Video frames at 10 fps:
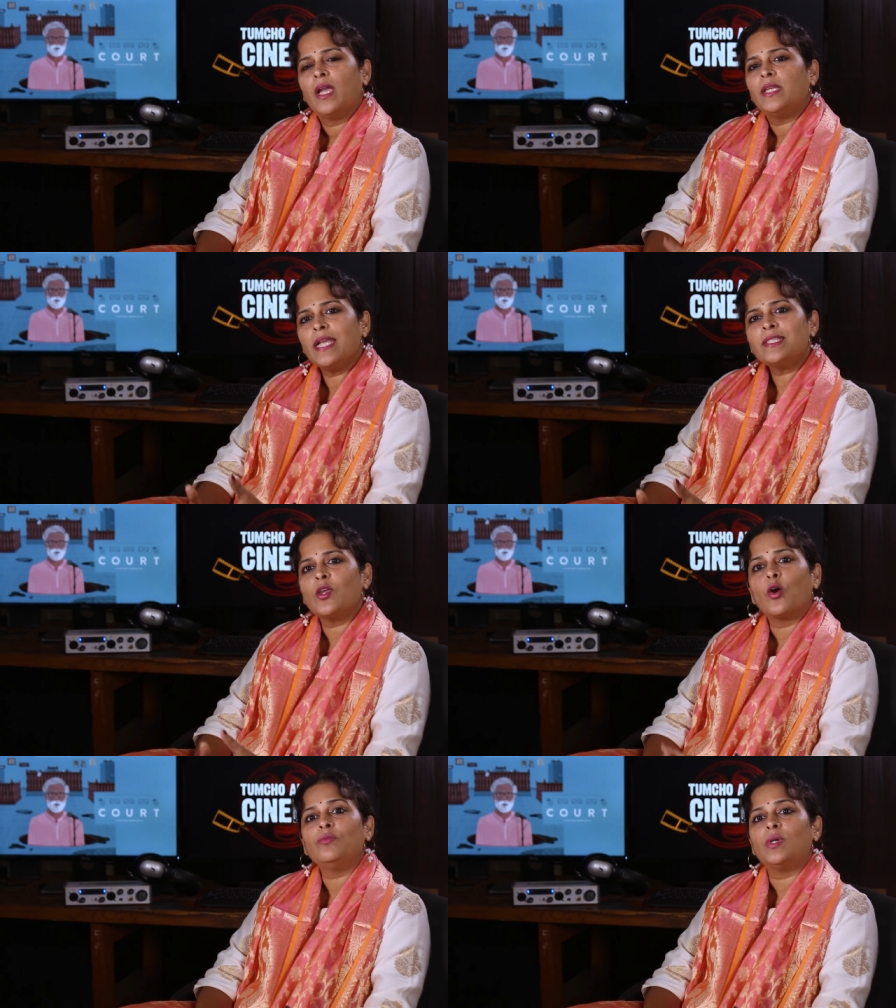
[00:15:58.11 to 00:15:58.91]
Next day
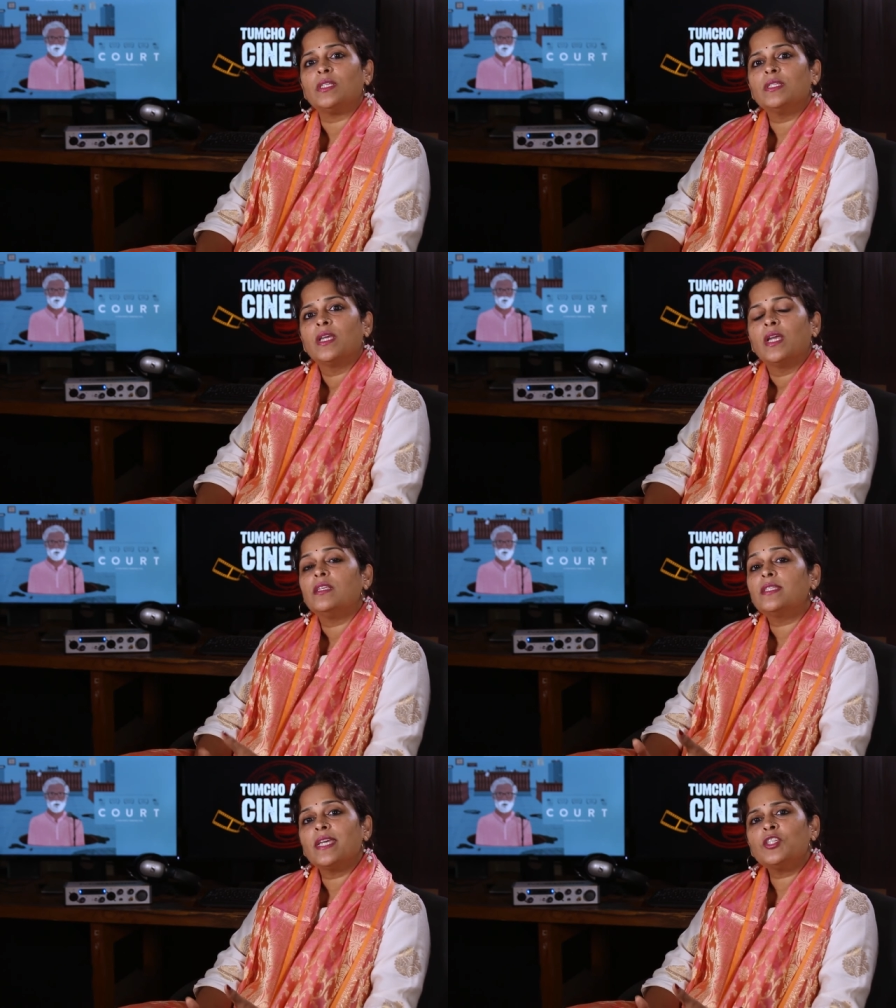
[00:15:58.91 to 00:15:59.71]
onwards,
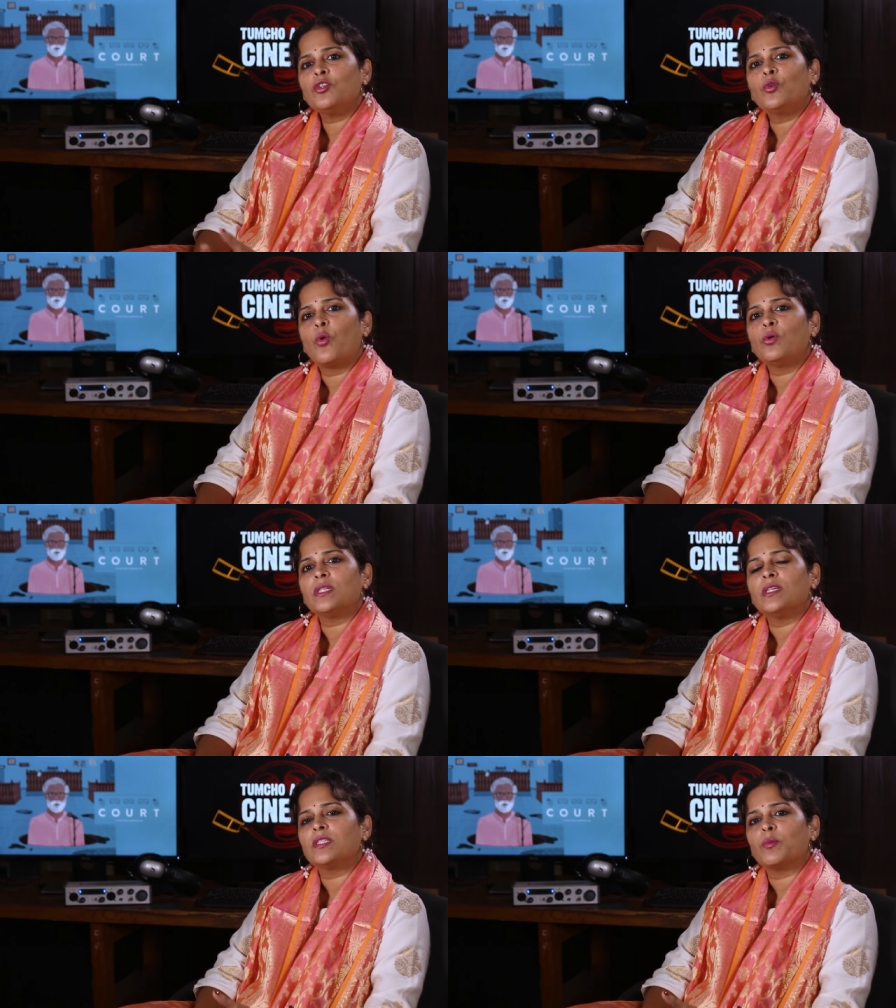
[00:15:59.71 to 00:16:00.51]
the session court
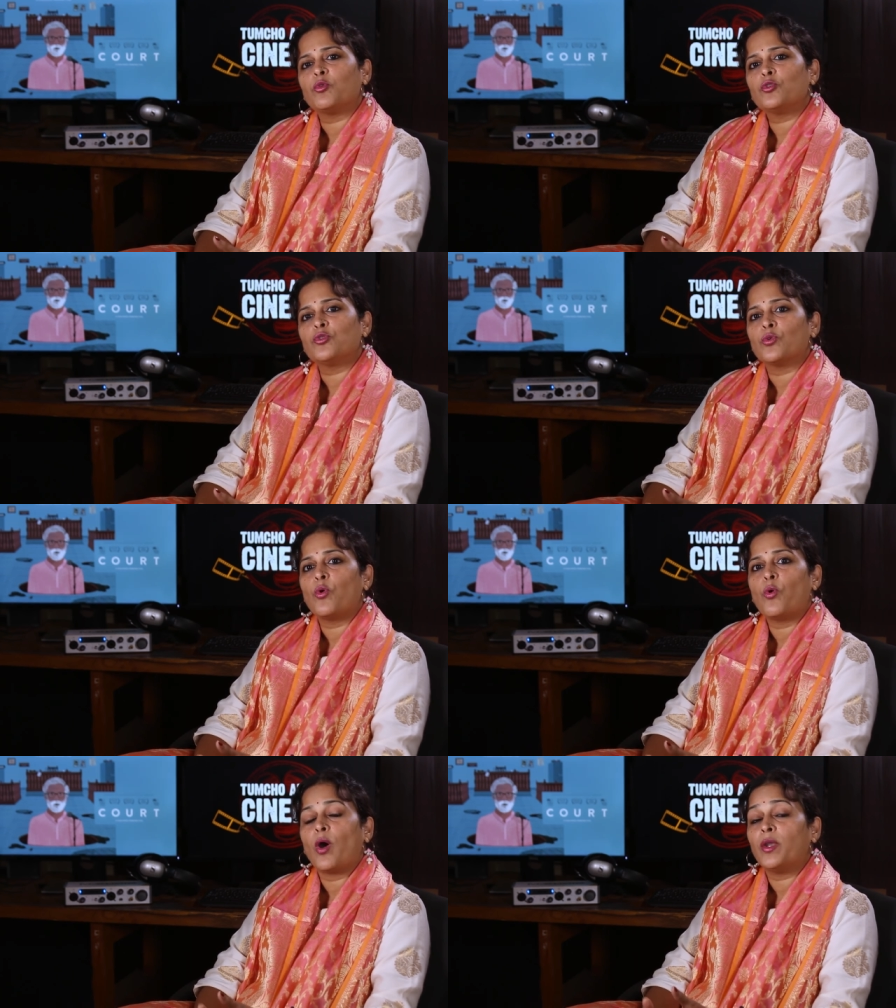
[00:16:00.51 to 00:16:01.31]
is supposed to
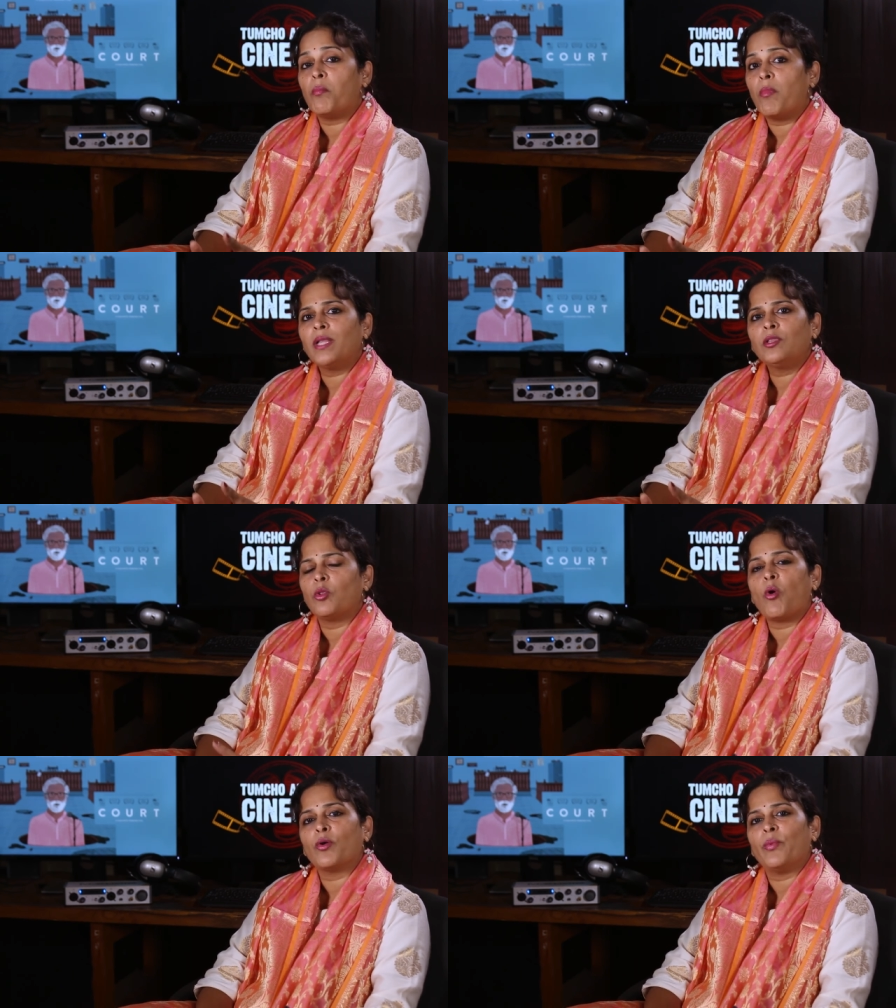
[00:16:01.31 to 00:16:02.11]
go on a month-long